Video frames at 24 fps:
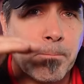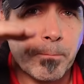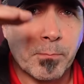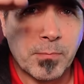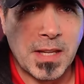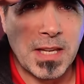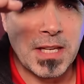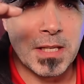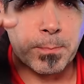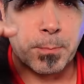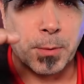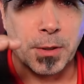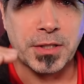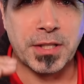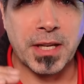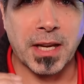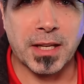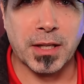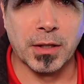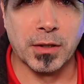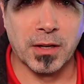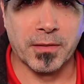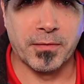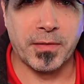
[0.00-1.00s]
These
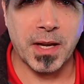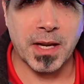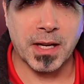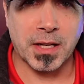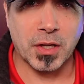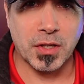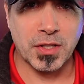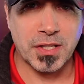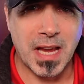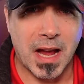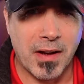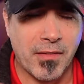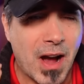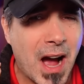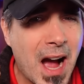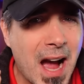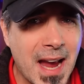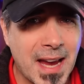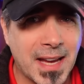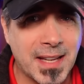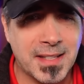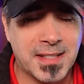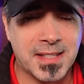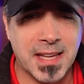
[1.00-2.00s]
particular vehicles have
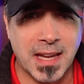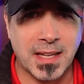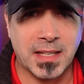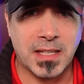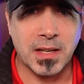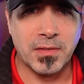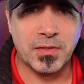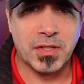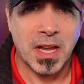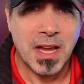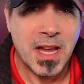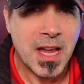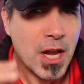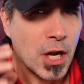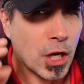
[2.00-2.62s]
high incentives.